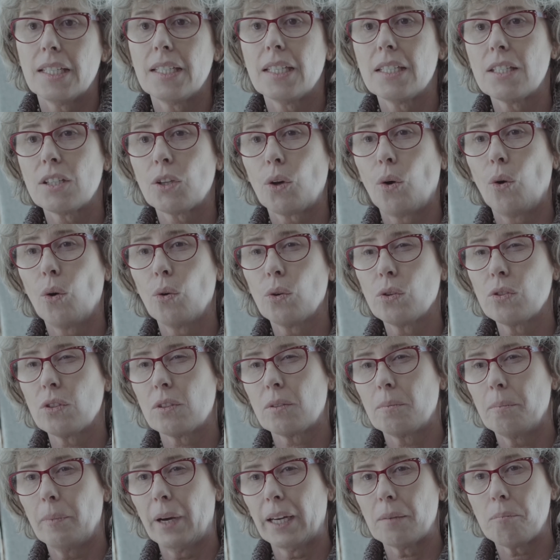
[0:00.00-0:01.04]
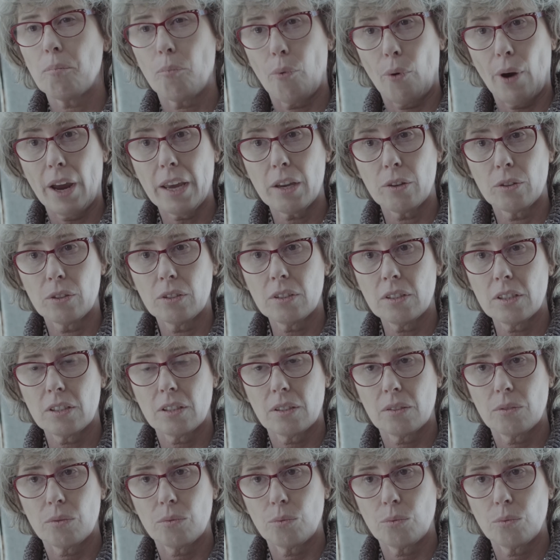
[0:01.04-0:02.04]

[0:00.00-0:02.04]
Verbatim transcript: It is caused by prions,